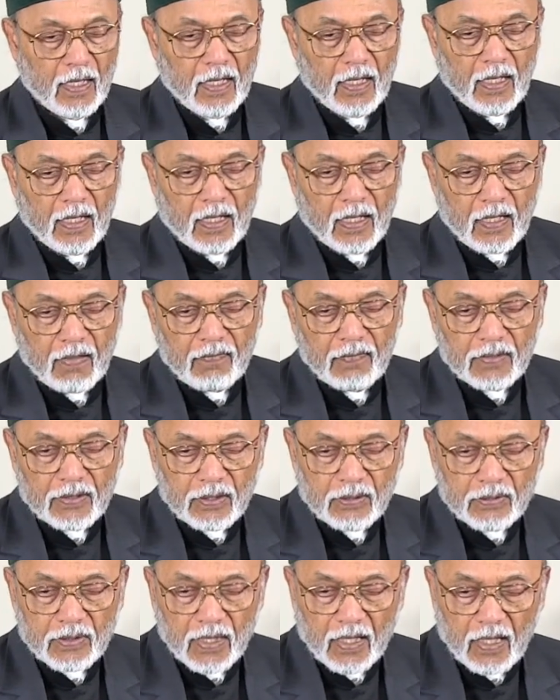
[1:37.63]
Even
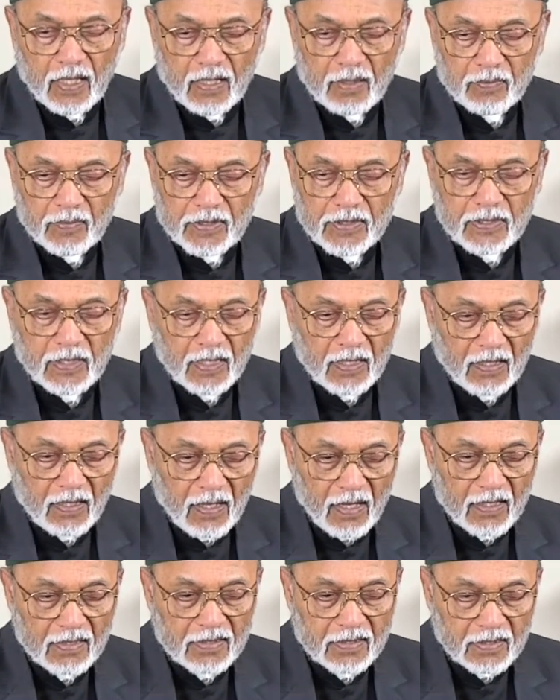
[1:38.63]
though the Ottomans had
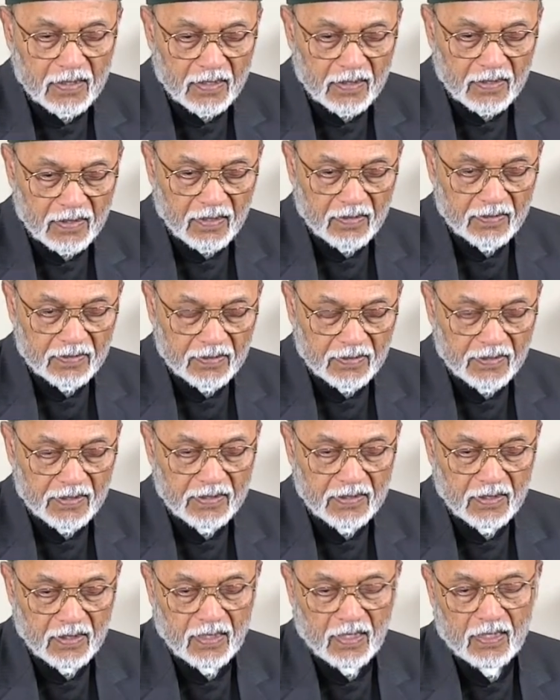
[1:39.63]
lost their
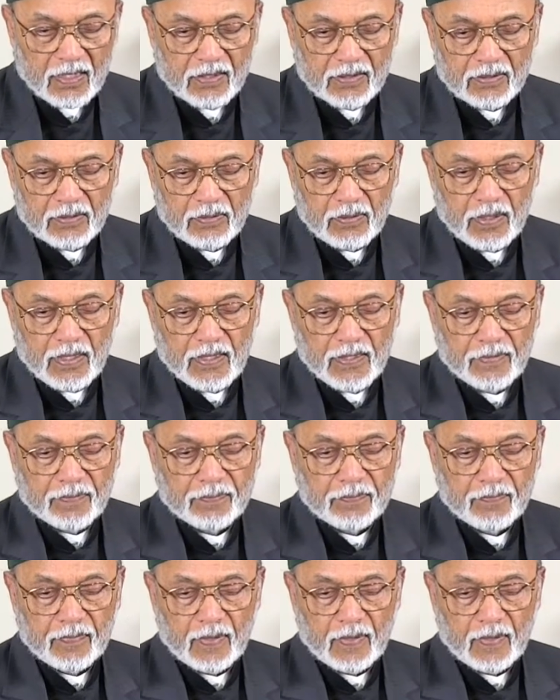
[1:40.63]
territories in Anatolia,